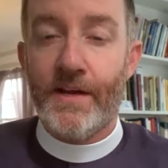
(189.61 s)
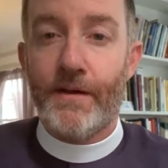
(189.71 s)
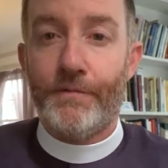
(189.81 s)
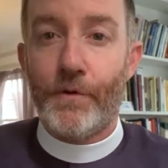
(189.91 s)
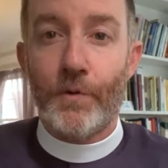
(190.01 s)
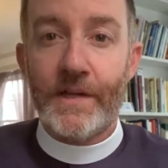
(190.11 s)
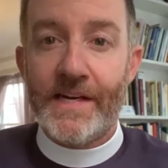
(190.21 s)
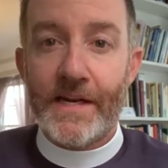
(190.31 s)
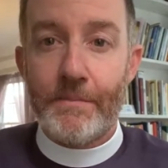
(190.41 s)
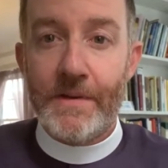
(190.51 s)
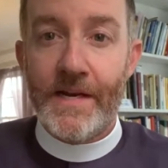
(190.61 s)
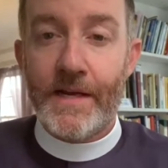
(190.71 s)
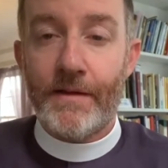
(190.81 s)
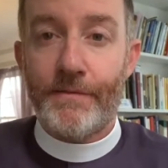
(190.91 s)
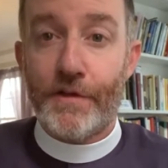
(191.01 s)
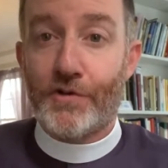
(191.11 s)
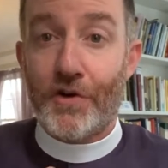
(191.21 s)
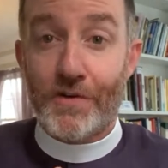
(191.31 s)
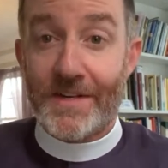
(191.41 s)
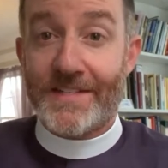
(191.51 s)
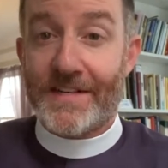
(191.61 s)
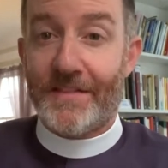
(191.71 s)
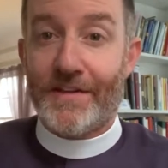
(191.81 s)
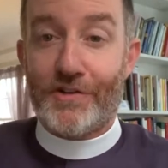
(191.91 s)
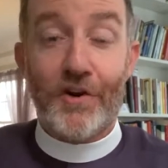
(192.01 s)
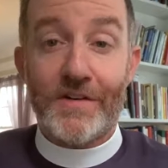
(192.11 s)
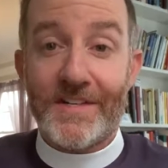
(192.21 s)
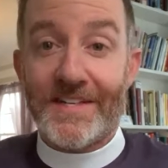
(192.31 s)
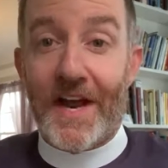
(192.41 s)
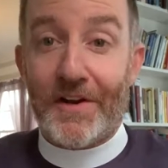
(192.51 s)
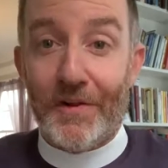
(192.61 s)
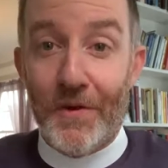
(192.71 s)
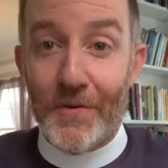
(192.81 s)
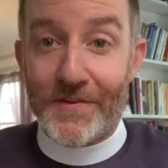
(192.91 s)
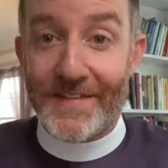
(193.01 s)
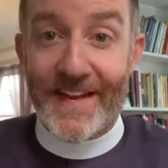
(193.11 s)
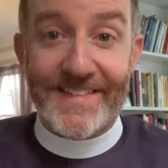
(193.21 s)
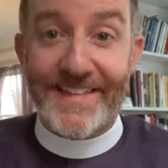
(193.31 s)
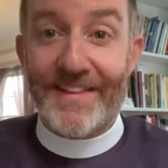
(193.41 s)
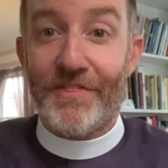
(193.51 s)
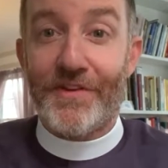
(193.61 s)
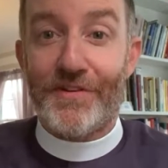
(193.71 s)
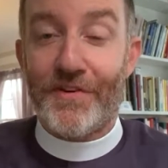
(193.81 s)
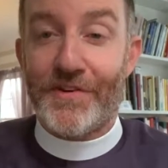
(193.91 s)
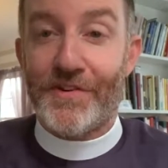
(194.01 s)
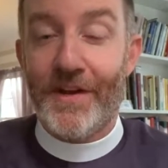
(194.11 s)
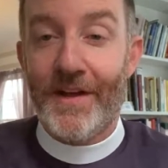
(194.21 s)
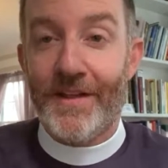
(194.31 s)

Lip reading: If you're leading a meeting, if the church is not closed, as in the church,